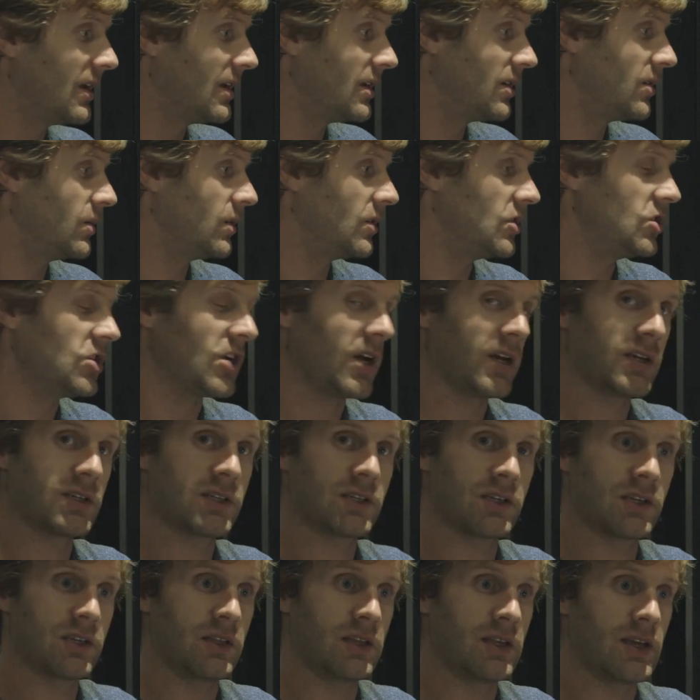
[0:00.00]
to
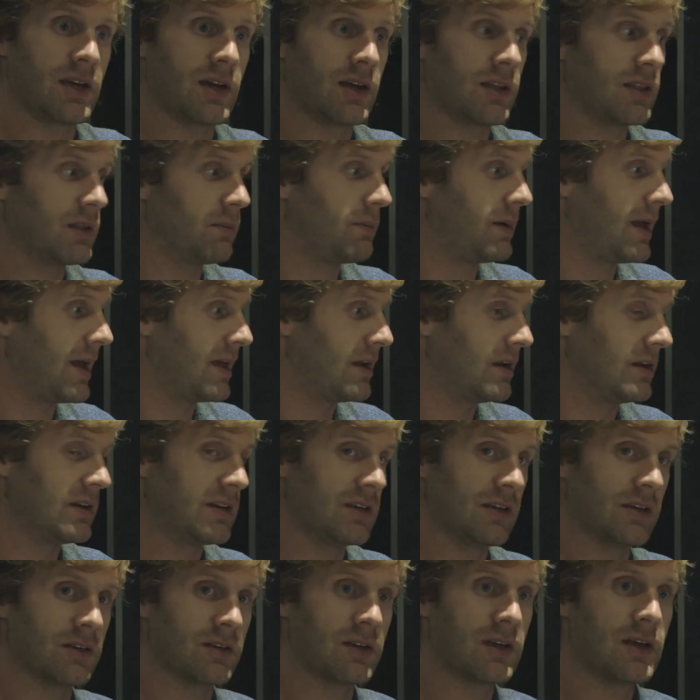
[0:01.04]
adjust the pan and
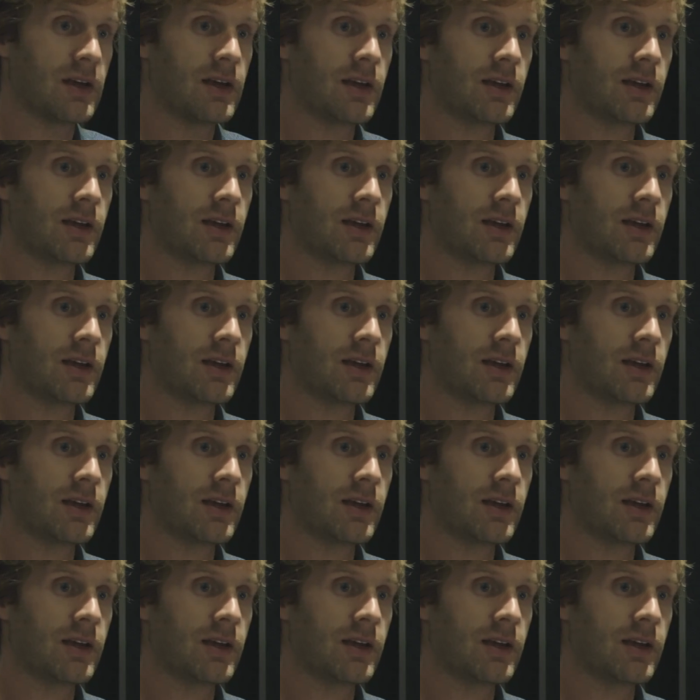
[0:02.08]
tilt,